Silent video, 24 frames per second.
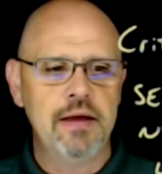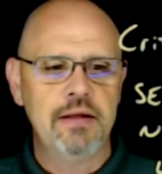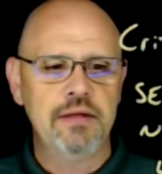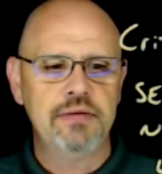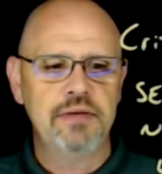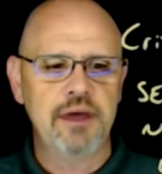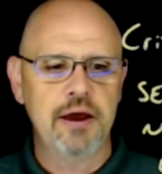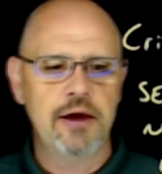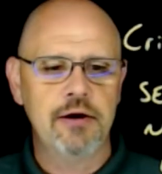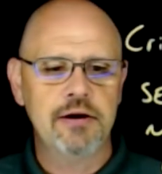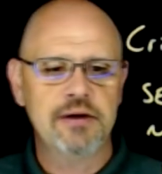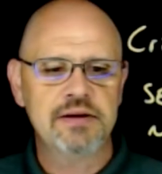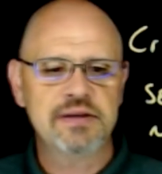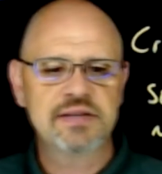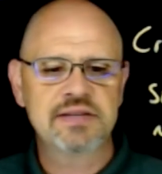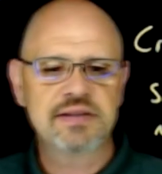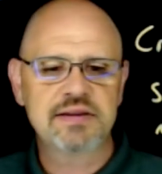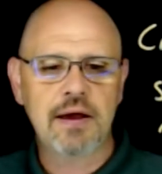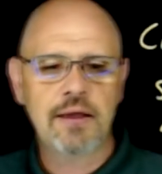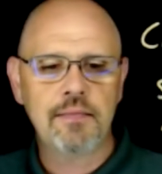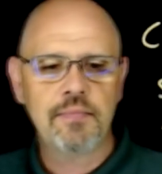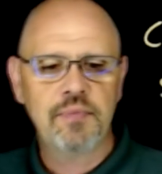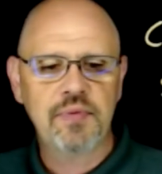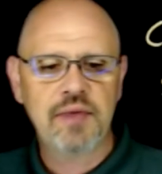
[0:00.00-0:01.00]
There is
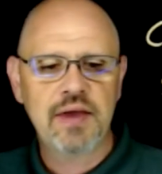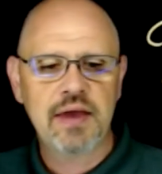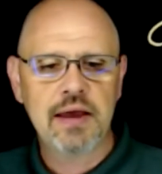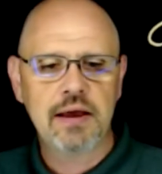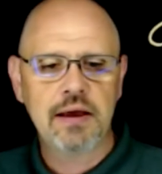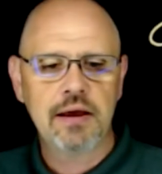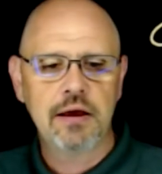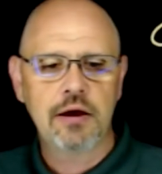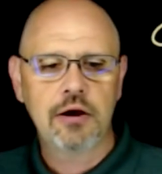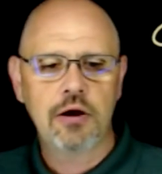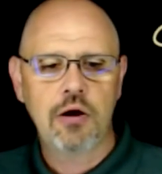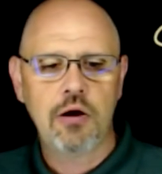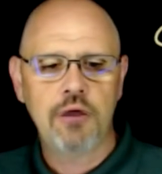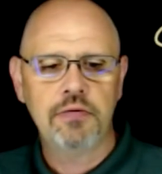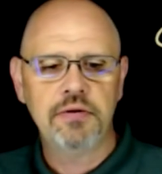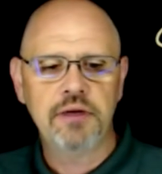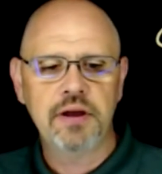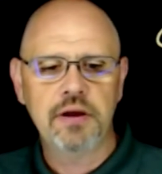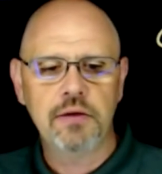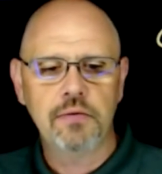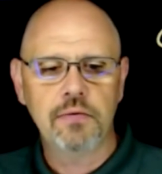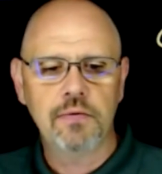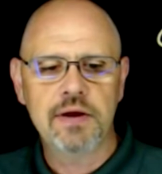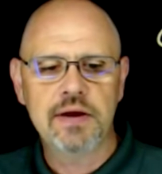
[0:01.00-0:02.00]
something called
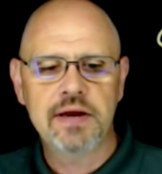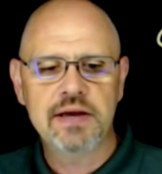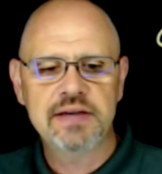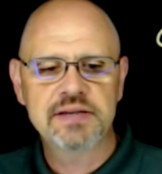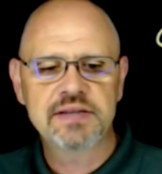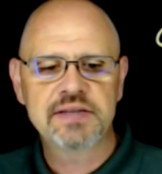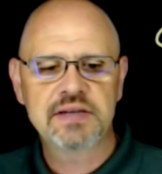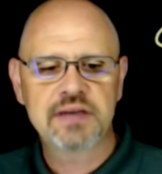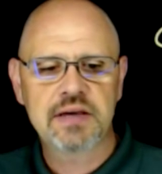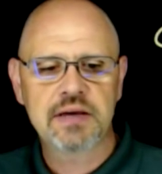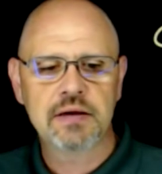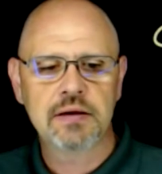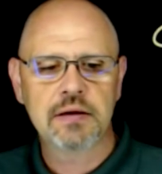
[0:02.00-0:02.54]
a risk